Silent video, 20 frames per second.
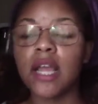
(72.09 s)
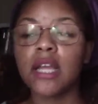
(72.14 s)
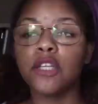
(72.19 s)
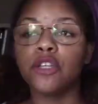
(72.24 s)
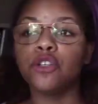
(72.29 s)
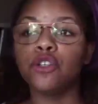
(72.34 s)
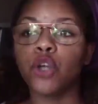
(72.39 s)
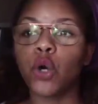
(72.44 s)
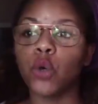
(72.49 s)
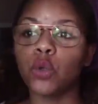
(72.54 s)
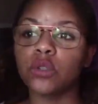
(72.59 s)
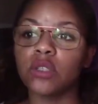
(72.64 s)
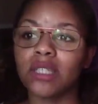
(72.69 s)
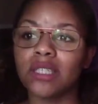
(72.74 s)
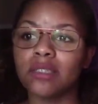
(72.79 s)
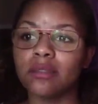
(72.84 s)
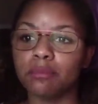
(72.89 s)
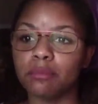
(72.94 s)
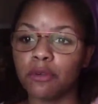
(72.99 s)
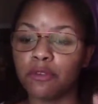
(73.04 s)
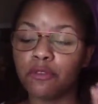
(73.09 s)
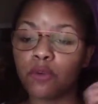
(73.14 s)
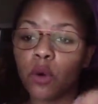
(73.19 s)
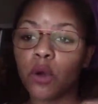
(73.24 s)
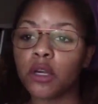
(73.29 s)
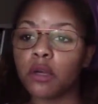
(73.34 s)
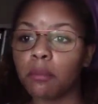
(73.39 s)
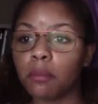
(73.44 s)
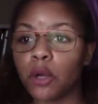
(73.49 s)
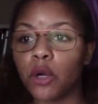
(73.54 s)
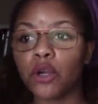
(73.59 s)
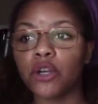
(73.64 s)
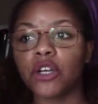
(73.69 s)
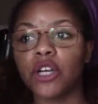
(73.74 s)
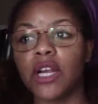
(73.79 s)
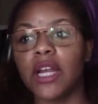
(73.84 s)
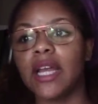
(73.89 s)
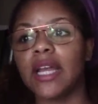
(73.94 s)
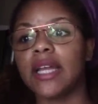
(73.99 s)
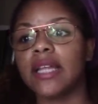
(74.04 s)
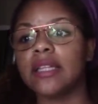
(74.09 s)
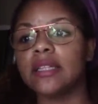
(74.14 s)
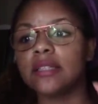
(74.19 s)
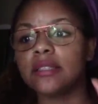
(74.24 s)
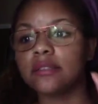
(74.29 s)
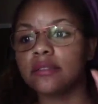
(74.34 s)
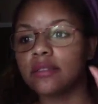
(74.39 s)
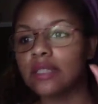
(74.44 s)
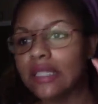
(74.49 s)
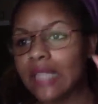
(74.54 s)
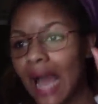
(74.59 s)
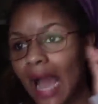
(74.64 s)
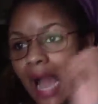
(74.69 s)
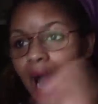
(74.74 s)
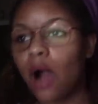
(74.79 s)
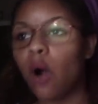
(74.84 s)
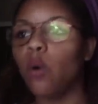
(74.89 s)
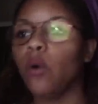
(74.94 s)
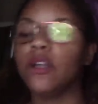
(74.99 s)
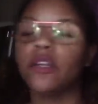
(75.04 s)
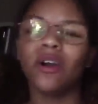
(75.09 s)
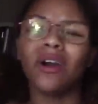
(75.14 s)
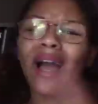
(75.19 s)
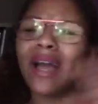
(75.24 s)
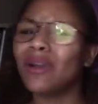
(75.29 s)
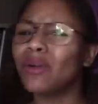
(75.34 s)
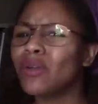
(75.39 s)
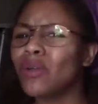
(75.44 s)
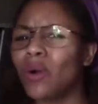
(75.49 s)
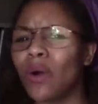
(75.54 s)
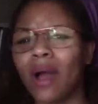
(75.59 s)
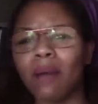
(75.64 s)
the before the murder and now, I don't know.